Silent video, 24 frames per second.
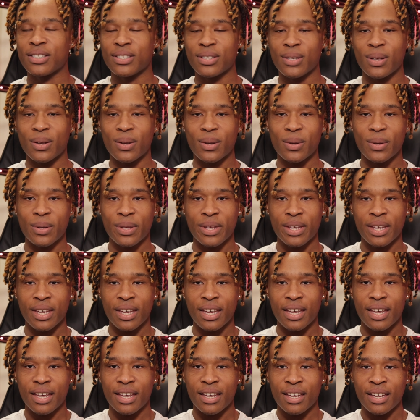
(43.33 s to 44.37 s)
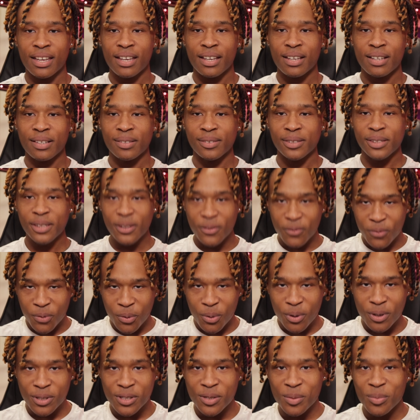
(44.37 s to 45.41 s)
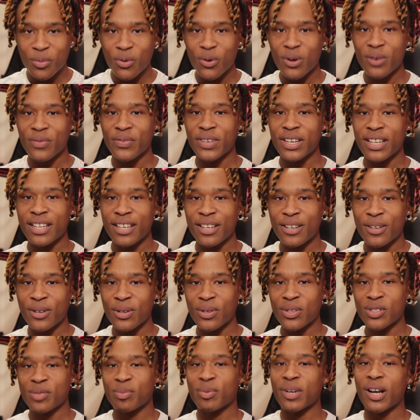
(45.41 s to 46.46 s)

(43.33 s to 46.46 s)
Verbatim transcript: So look forward to more videos,